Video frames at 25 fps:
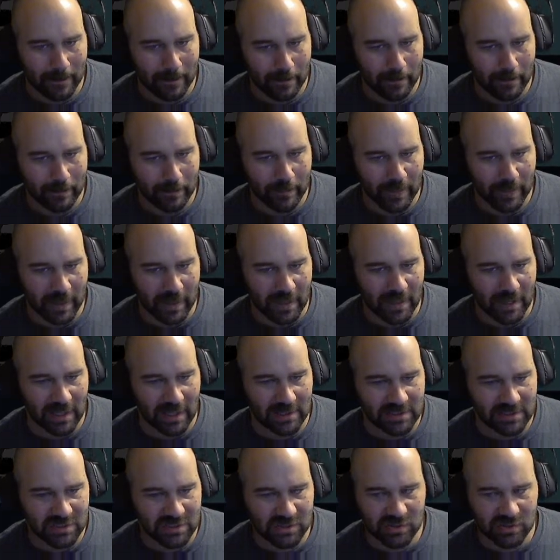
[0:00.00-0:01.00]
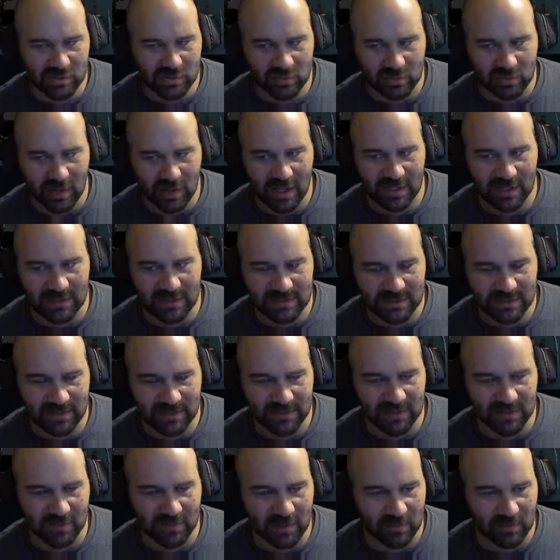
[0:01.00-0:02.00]
But I do like some
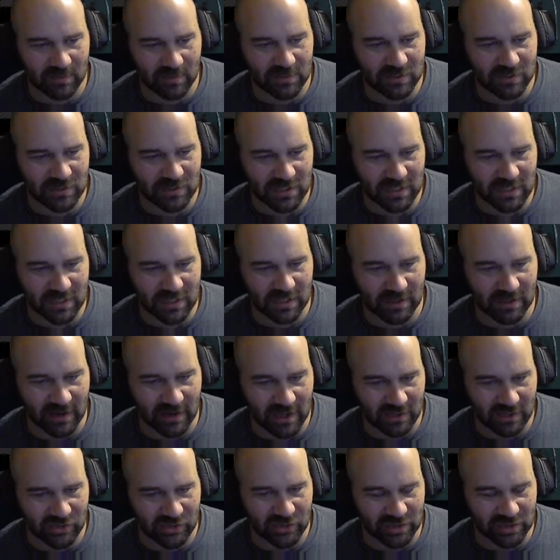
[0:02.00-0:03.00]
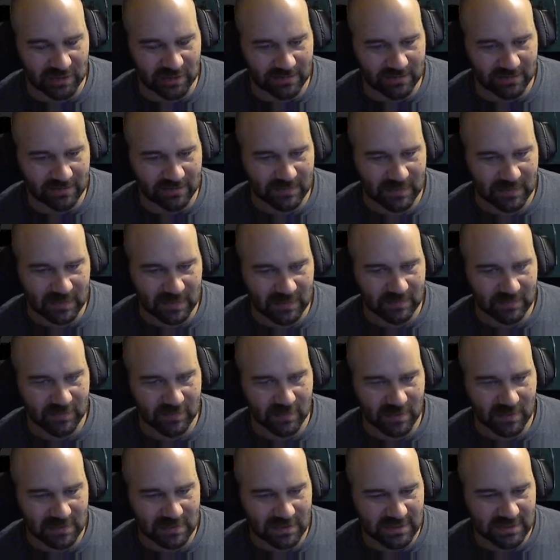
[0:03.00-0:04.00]
of what we're seeing here, actually.
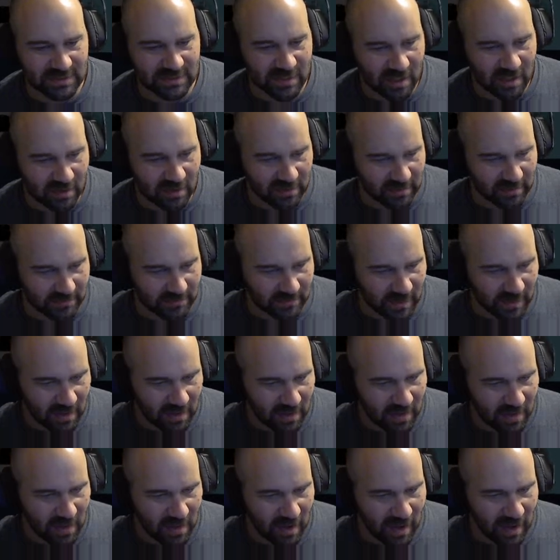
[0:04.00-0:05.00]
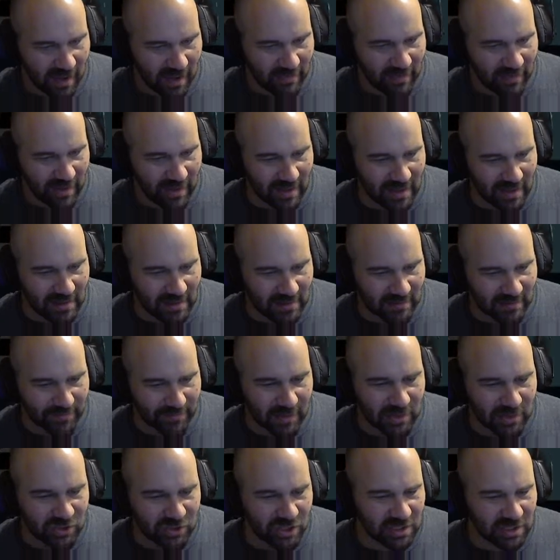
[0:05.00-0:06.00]
Pretty solid. And then the
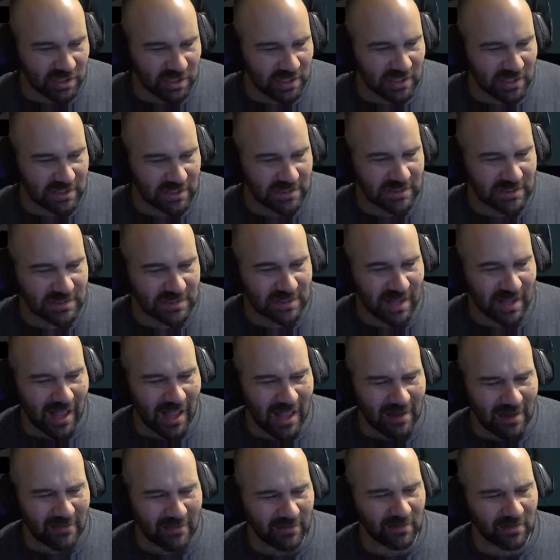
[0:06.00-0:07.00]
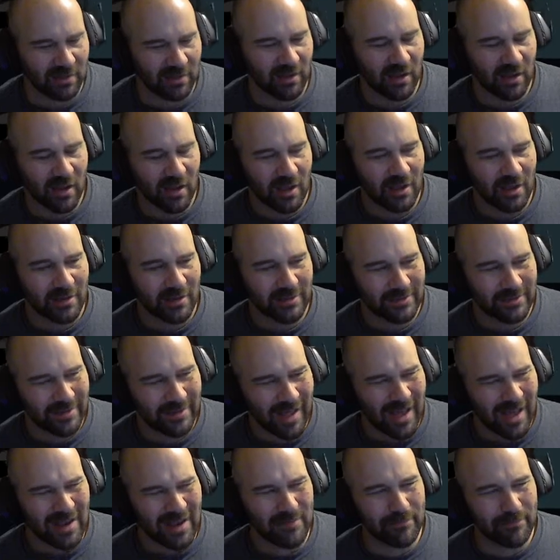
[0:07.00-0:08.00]
pitching is not
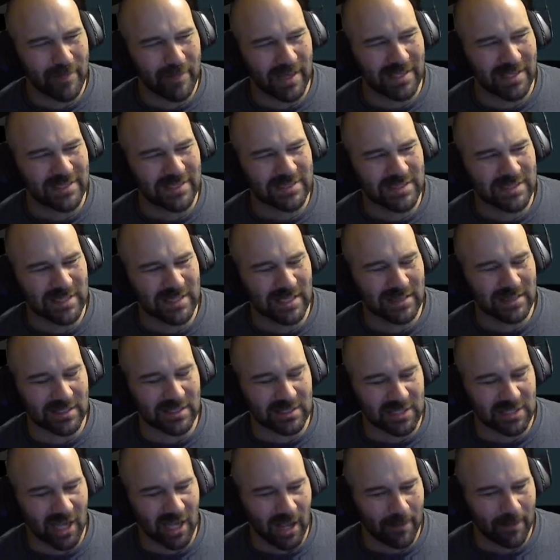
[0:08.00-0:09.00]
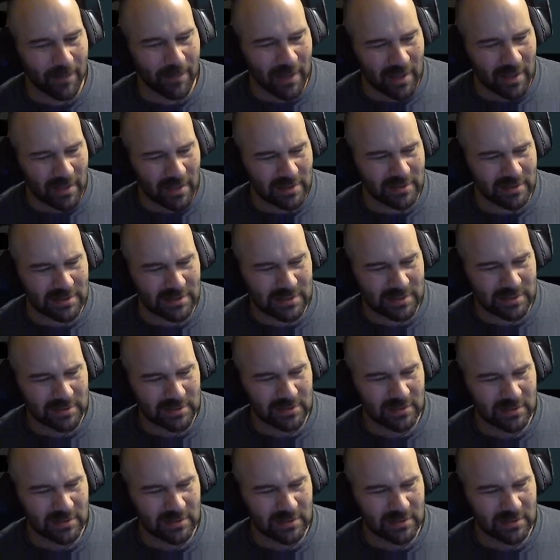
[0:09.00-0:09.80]
amazing at the top end.